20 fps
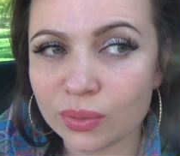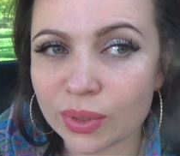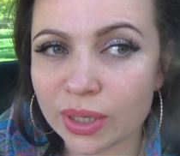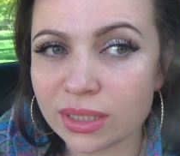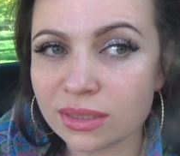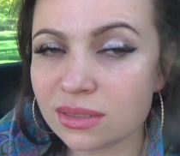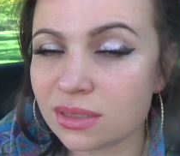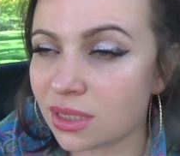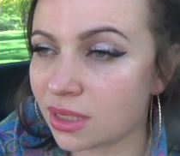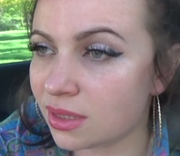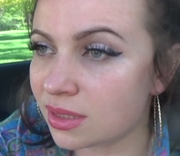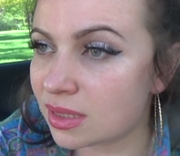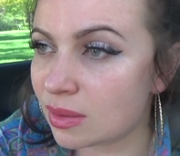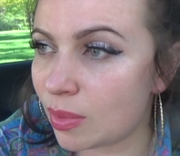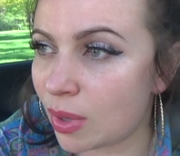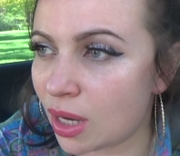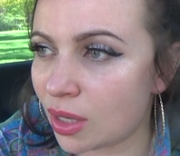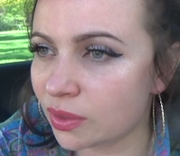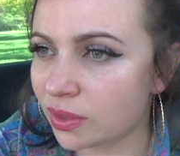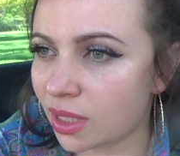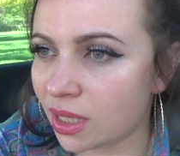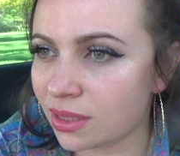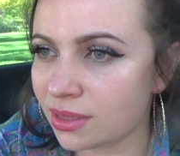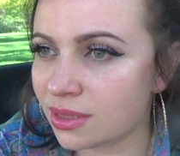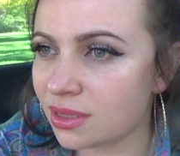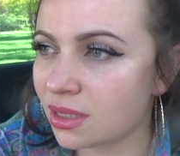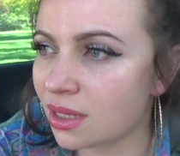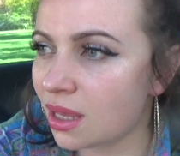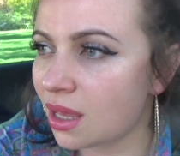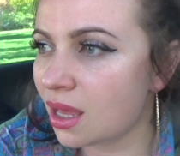great things about
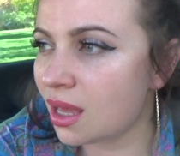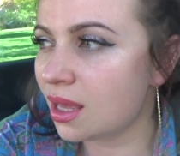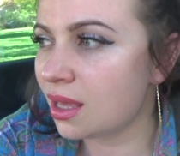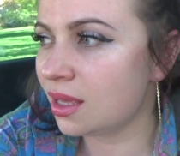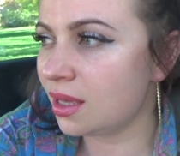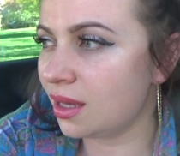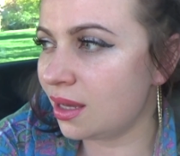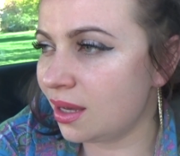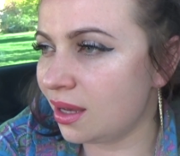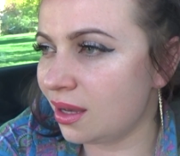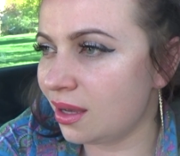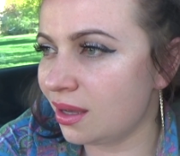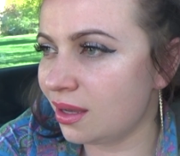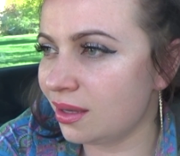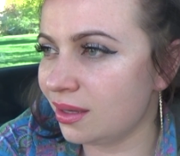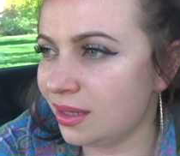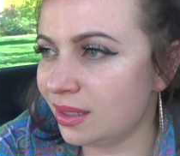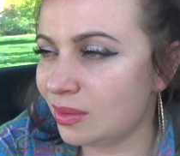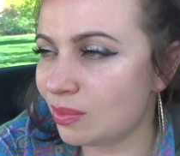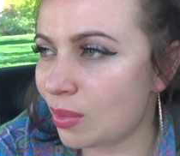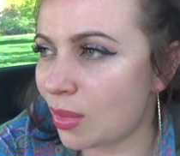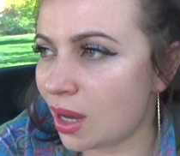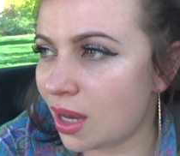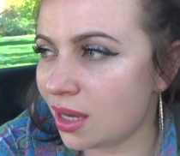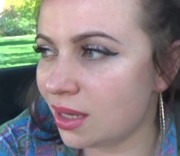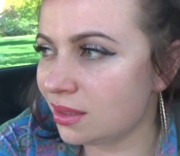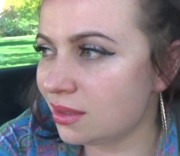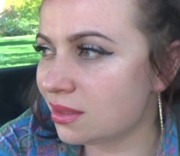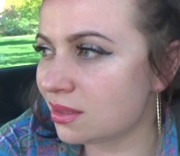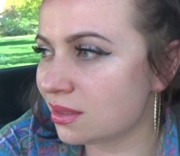us uh, it
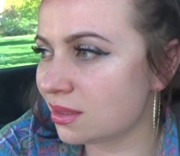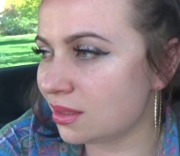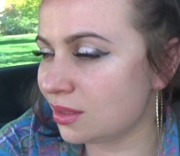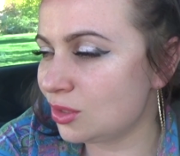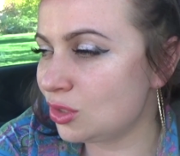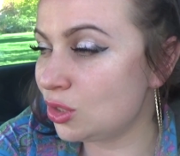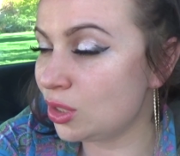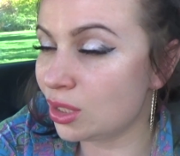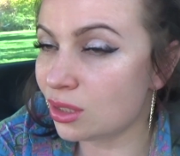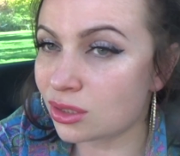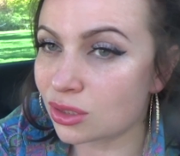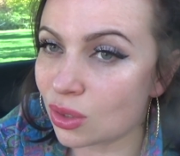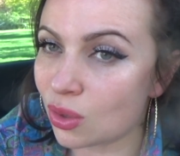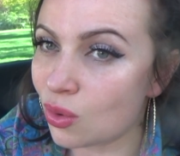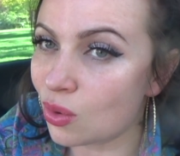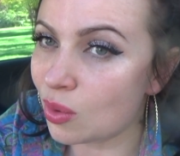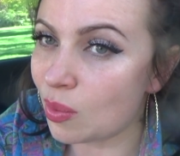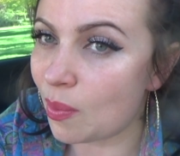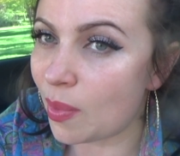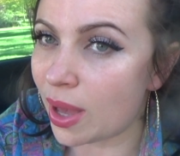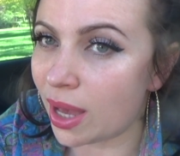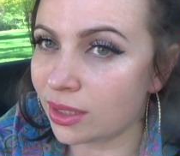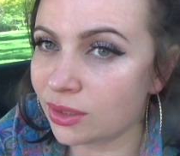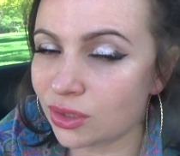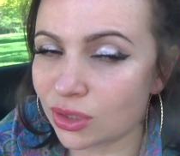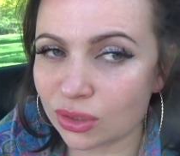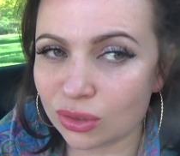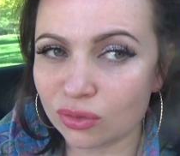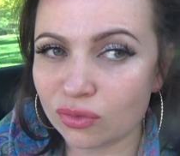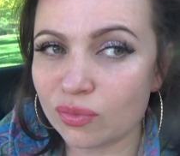might change the whole
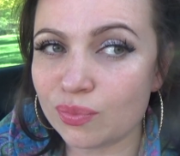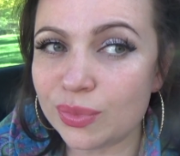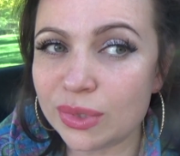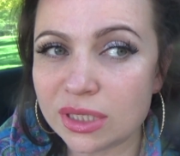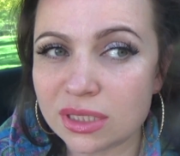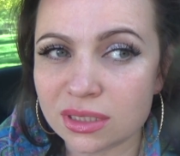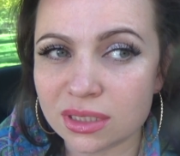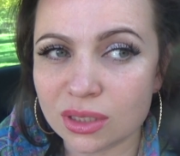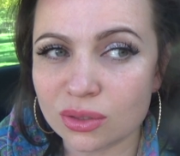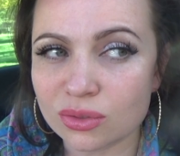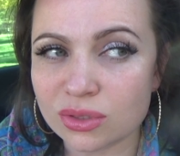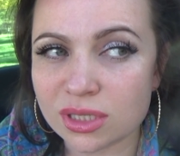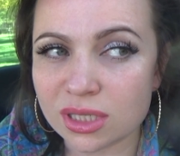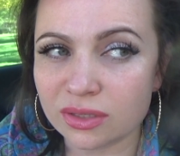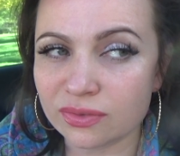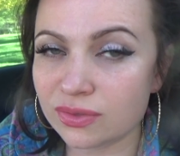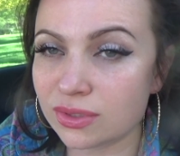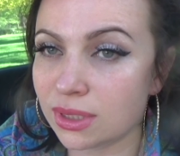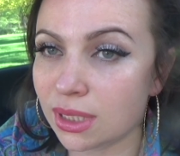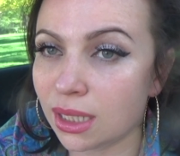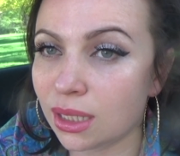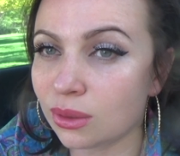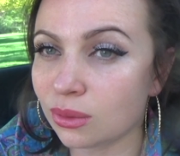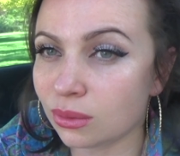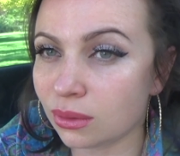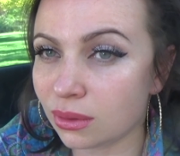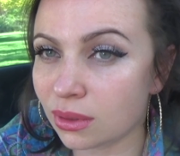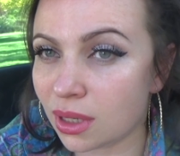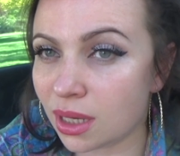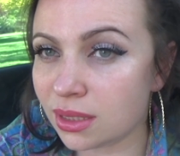pattern of beating ourselves
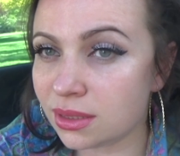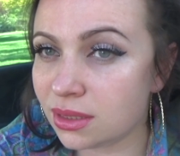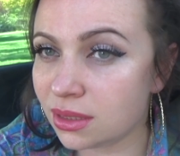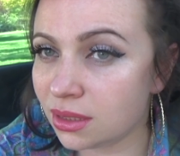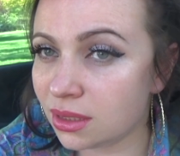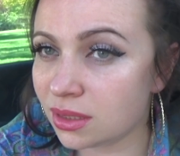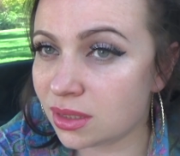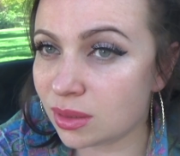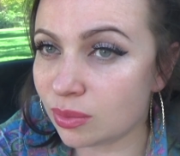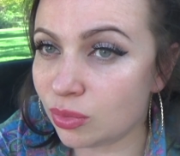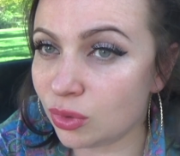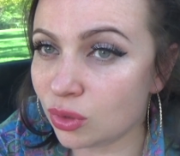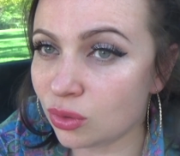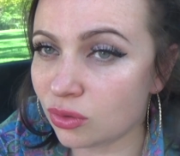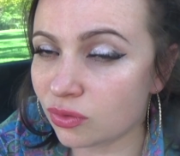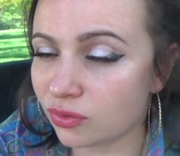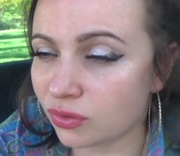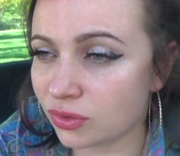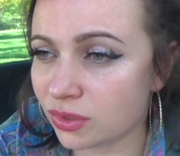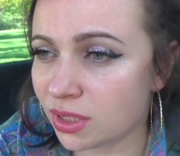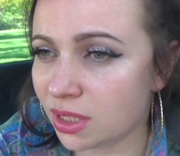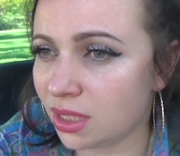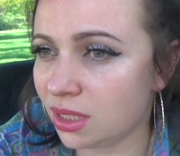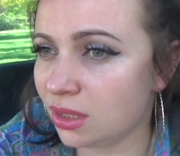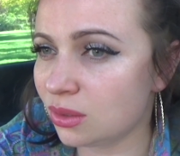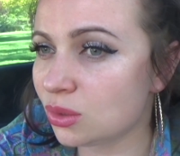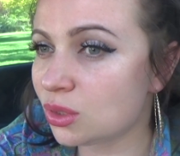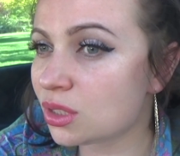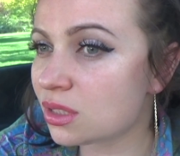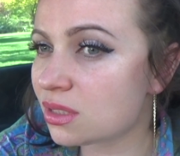down i think it's a beautiful
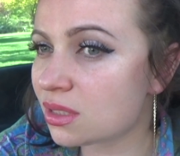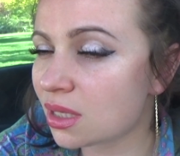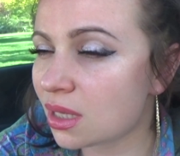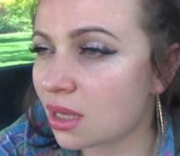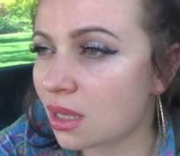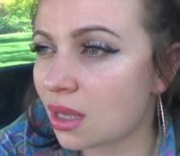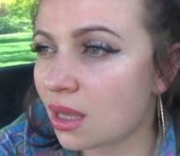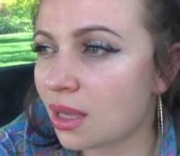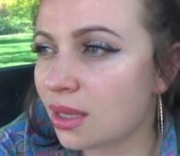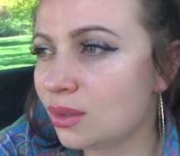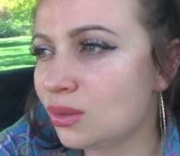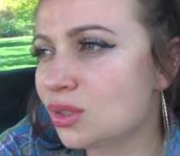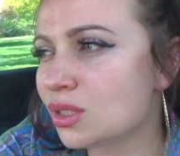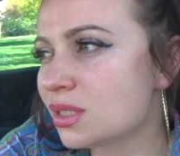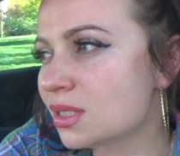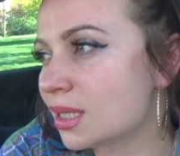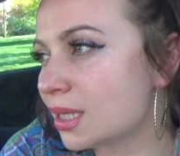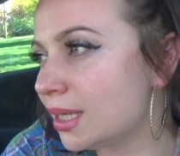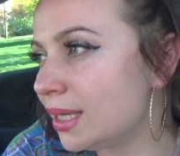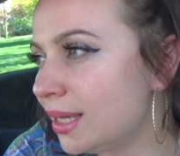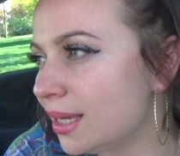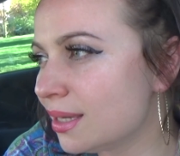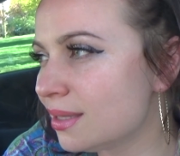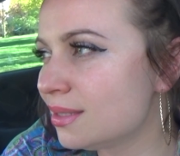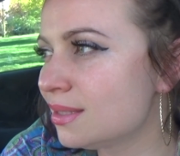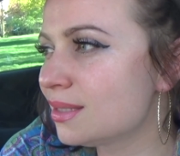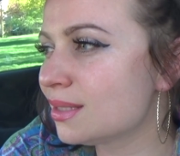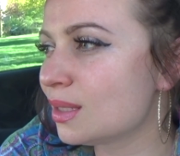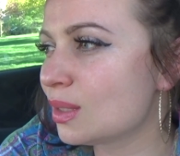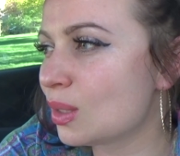thing you just you just
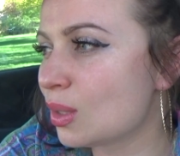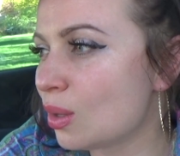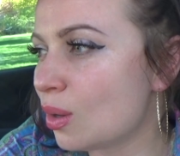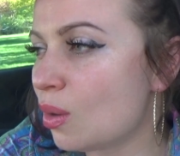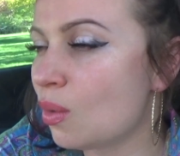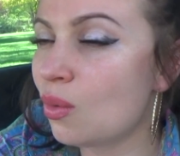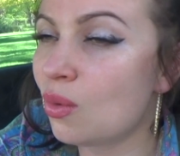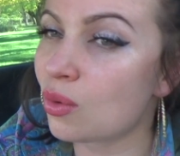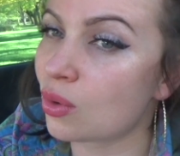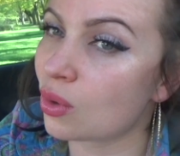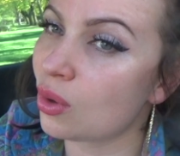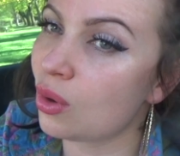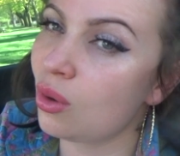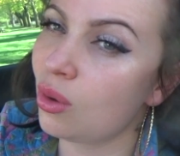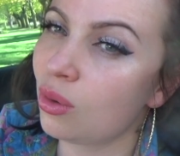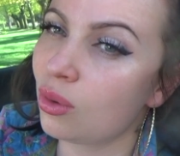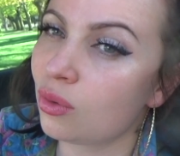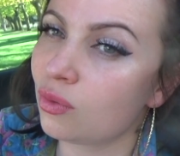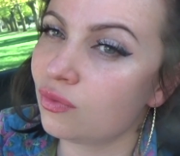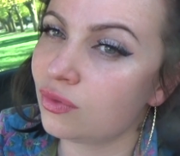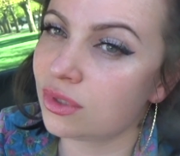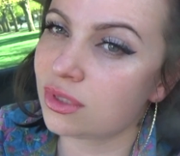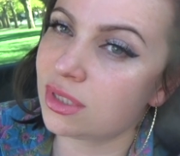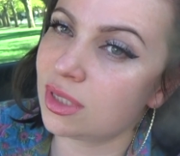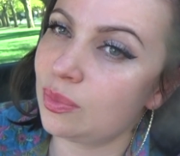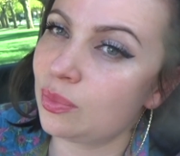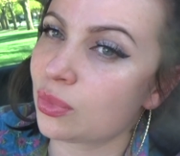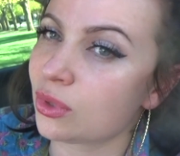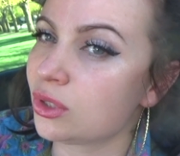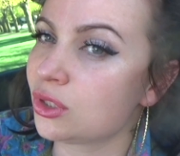can't go wrong
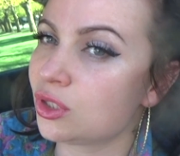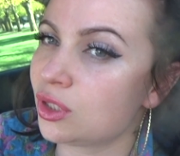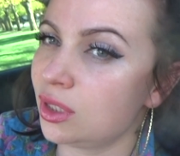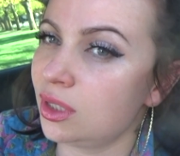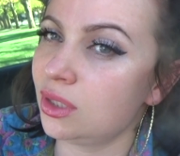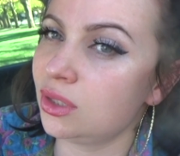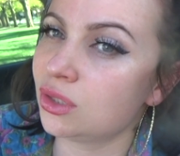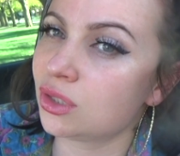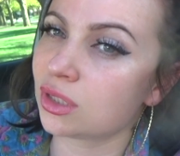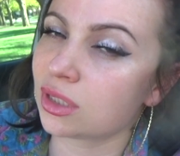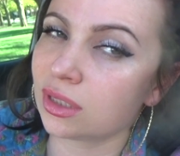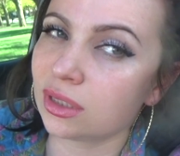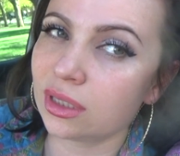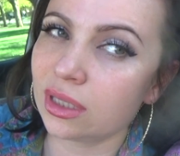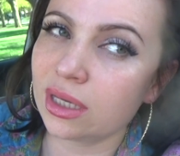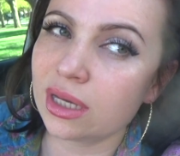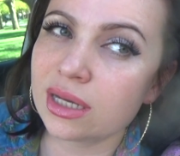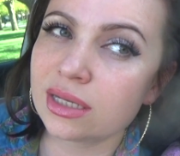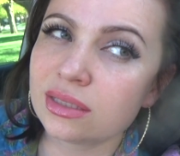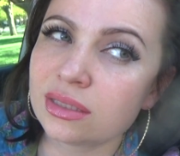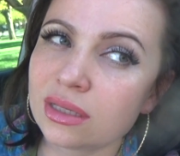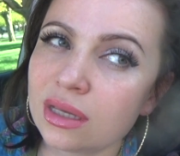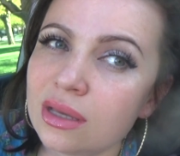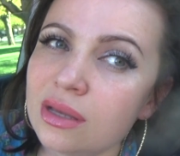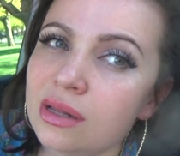with appreciation and